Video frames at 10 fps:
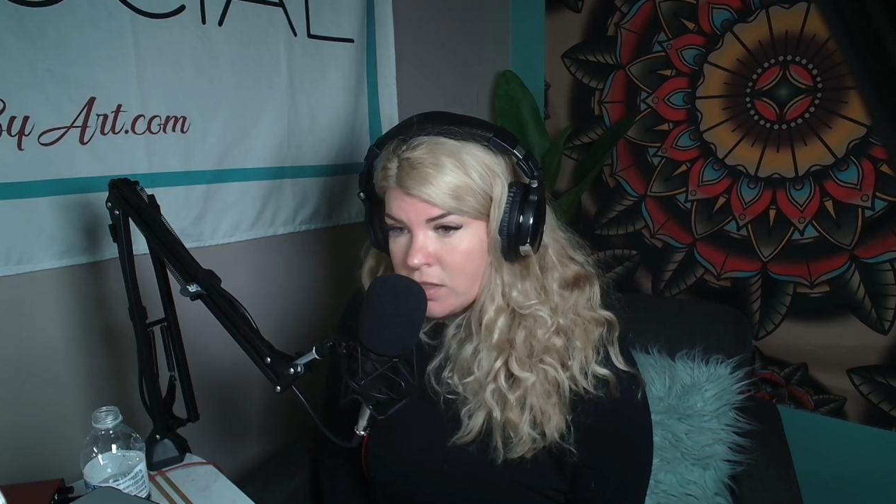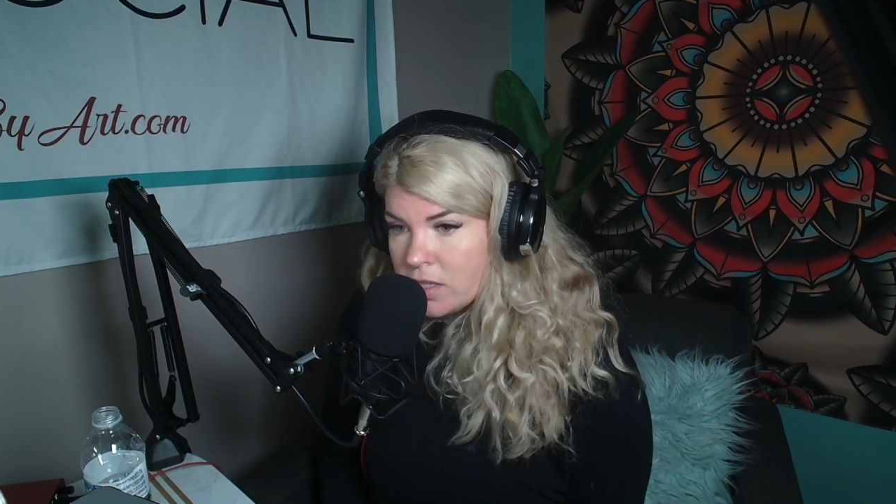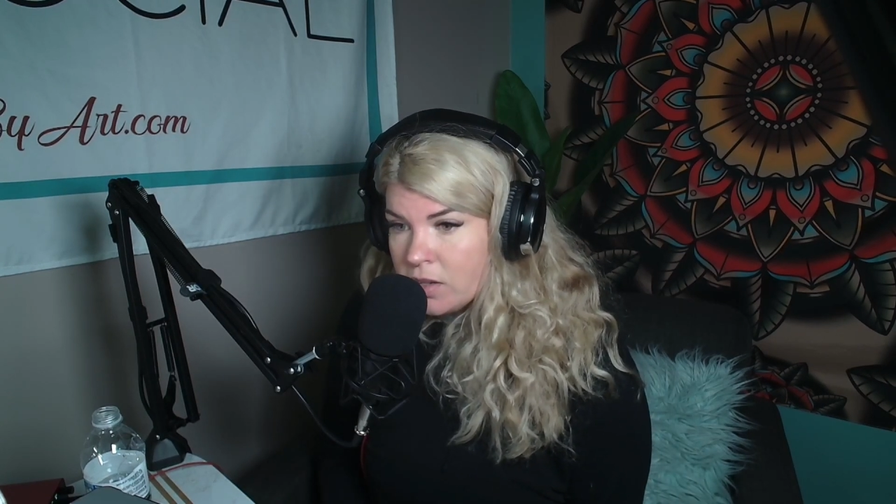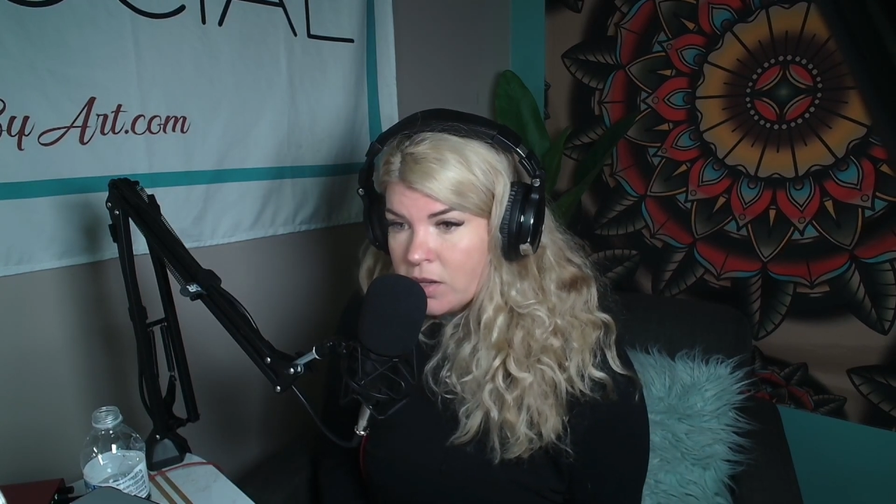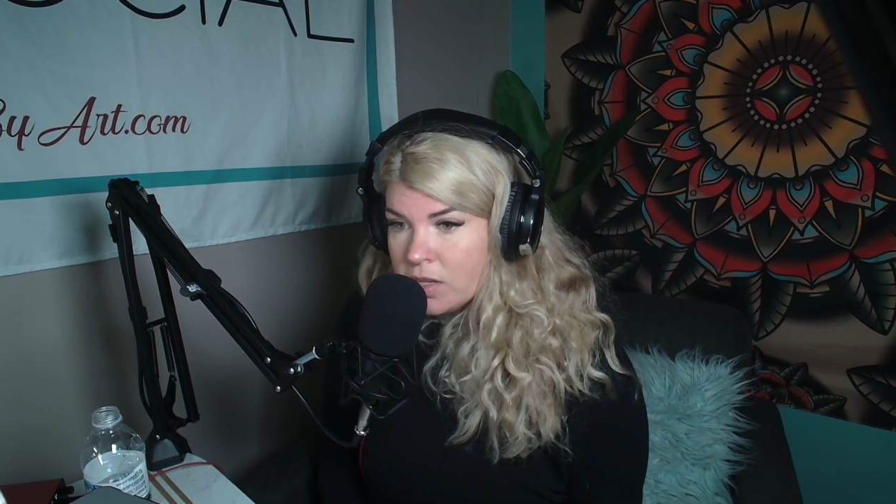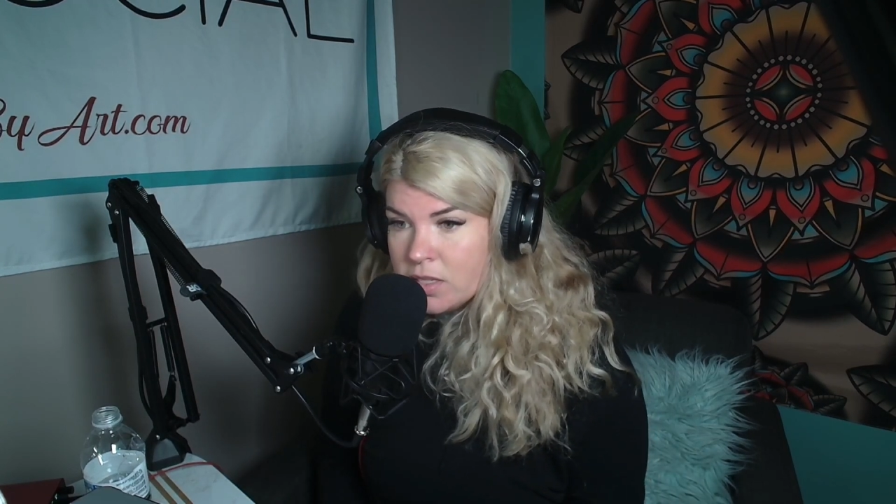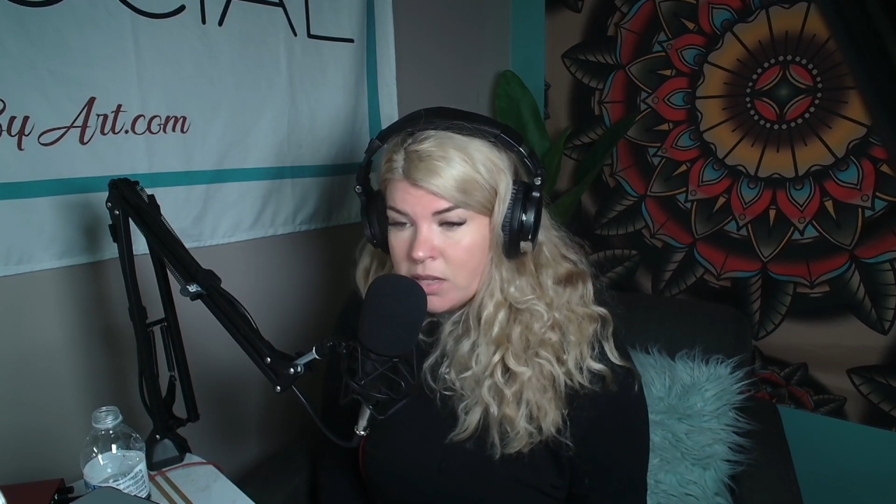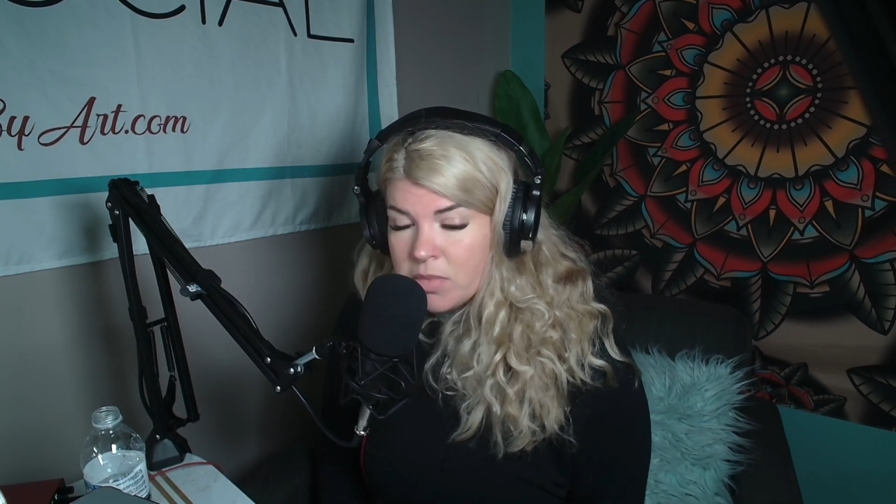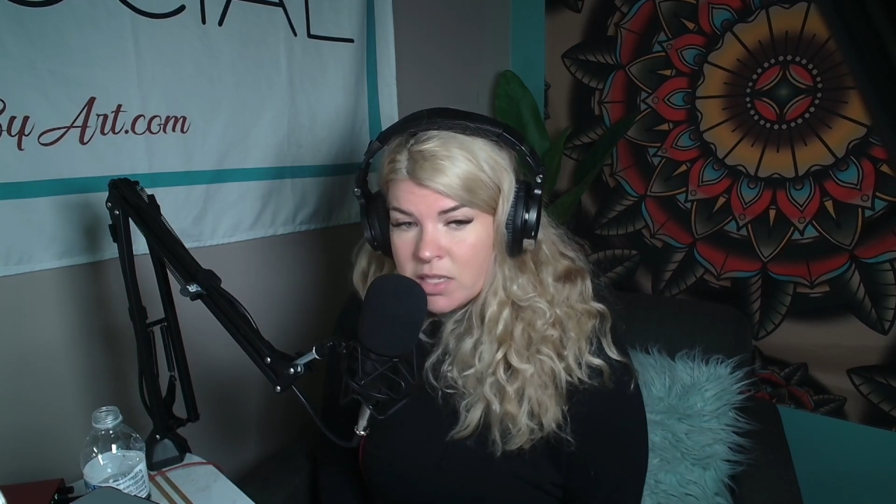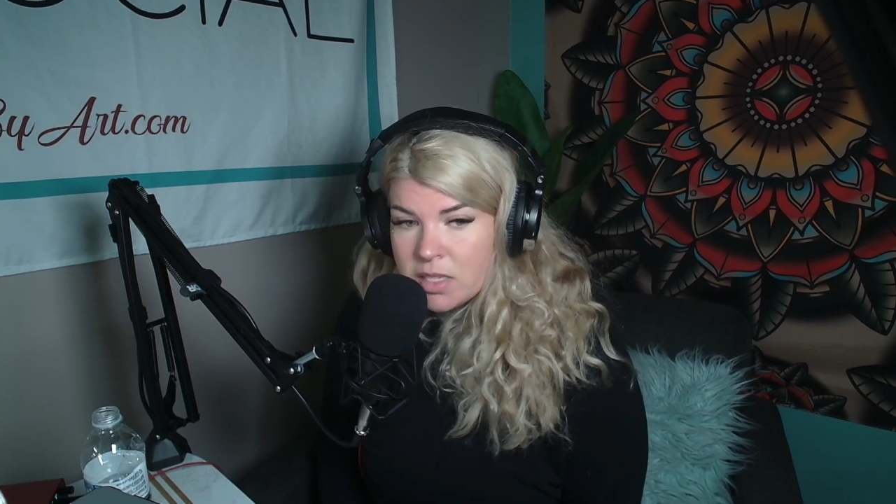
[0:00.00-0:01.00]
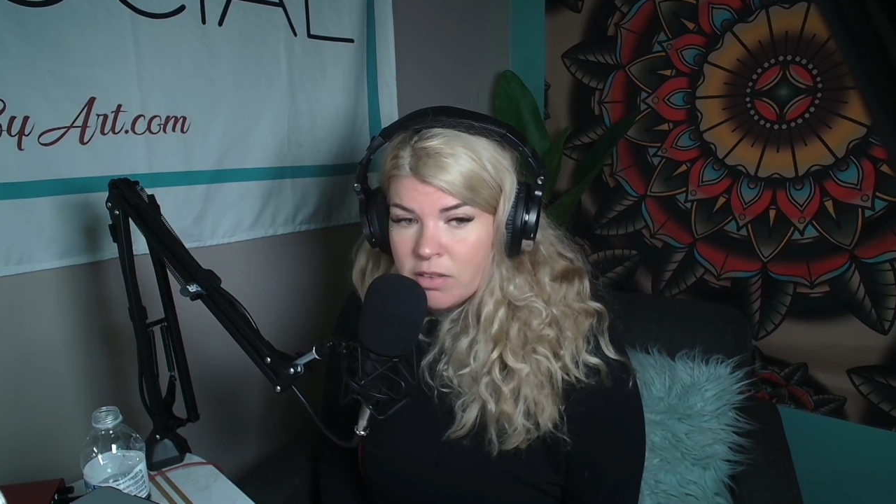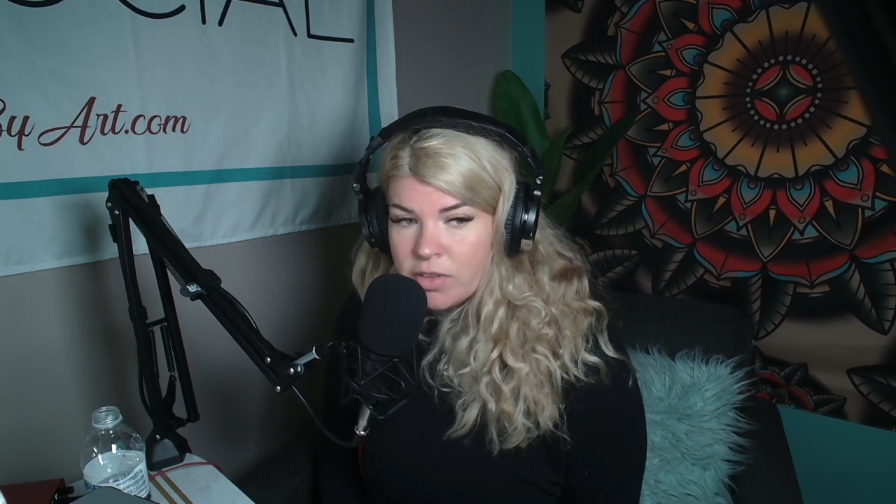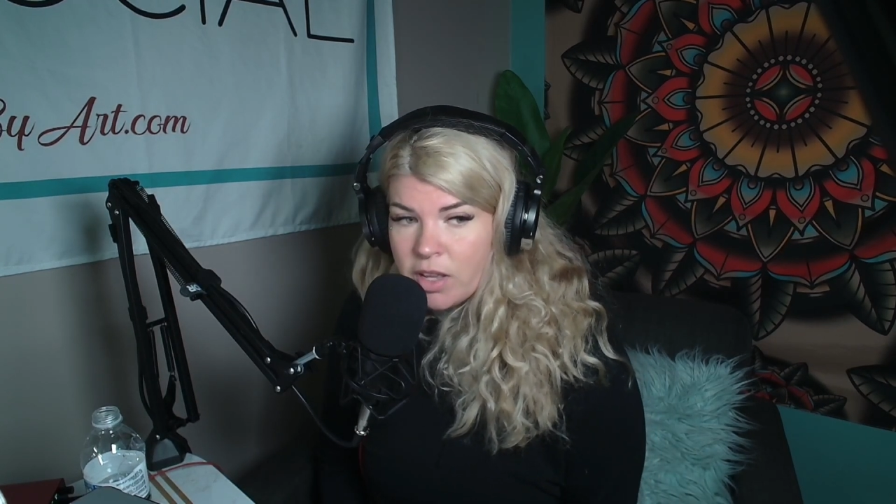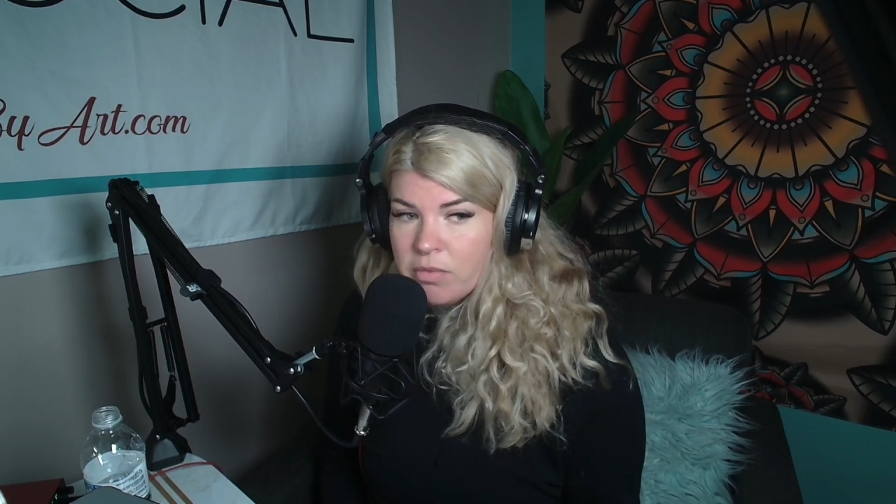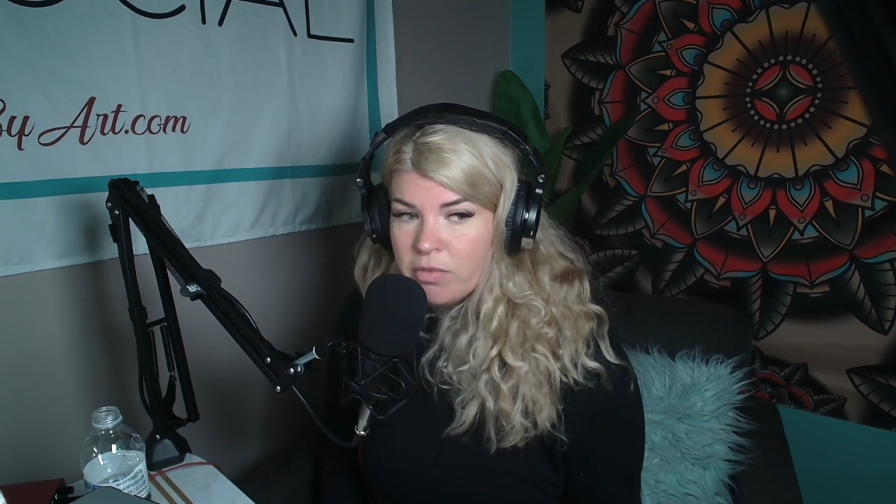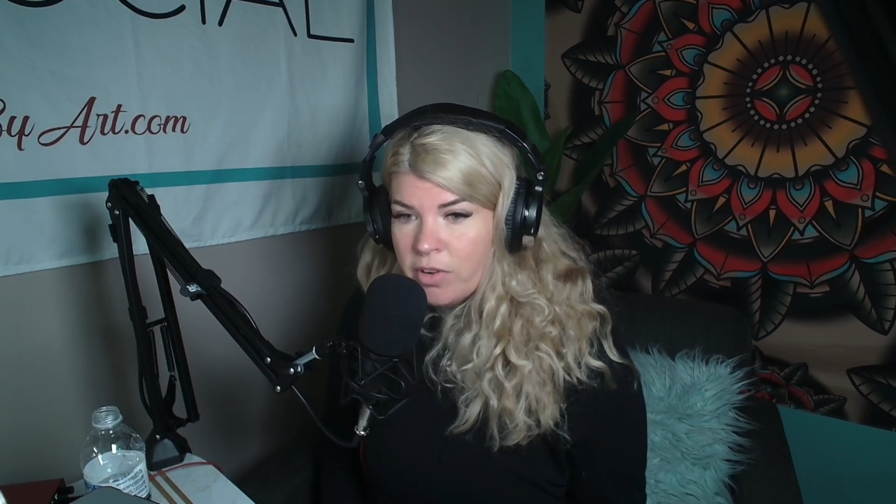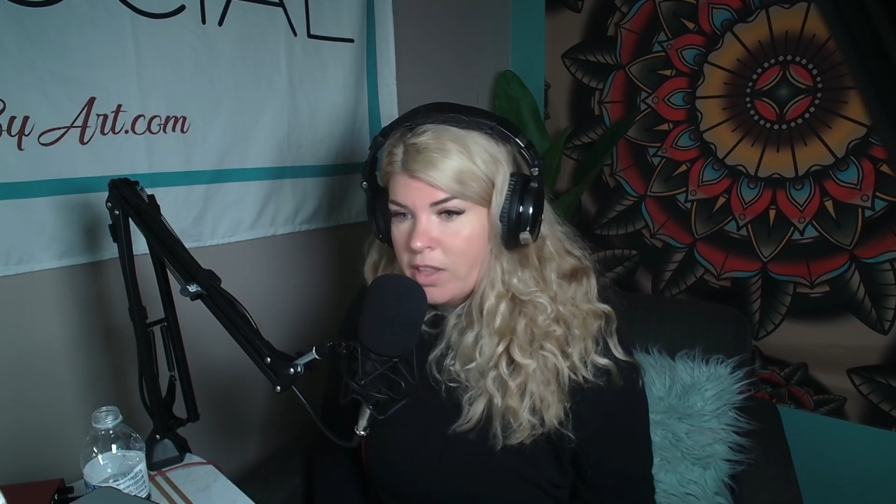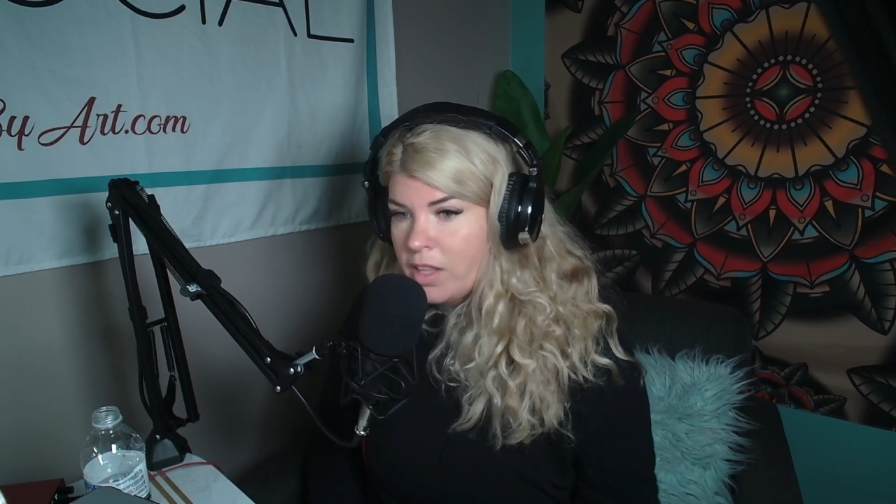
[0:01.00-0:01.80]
So I set myself up for the